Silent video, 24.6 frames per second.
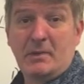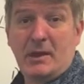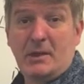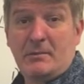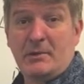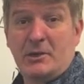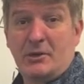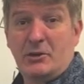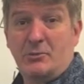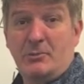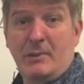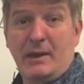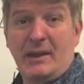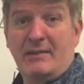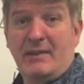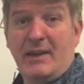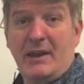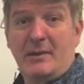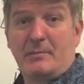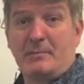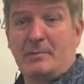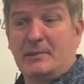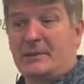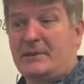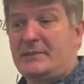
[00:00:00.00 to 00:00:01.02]
I mean, you might have had
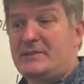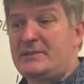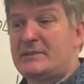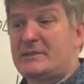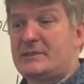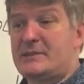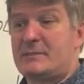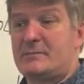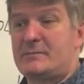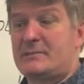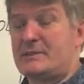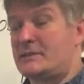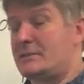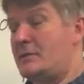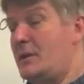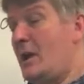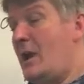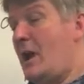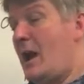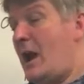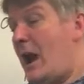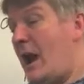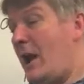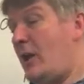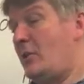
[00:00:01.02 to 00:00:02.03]
a belief system that says,
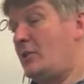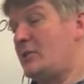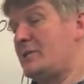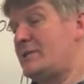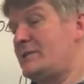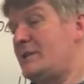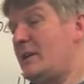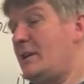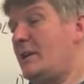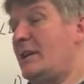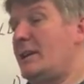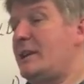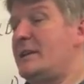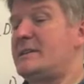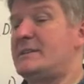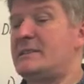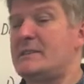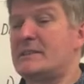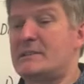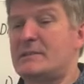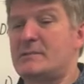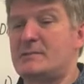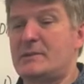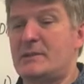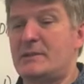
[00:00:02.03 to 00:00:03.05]
"I don't sell any
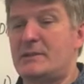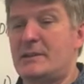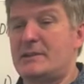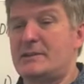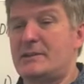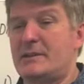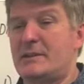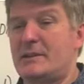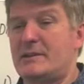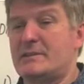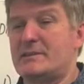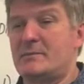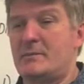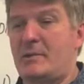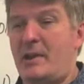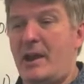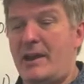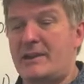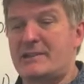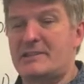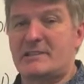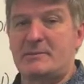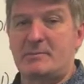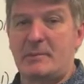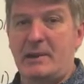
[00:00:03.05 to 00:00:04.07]
systems unless the customer
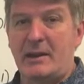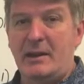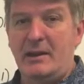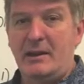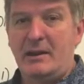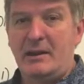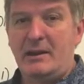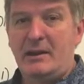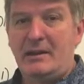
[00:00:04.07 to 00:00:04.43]
asks me."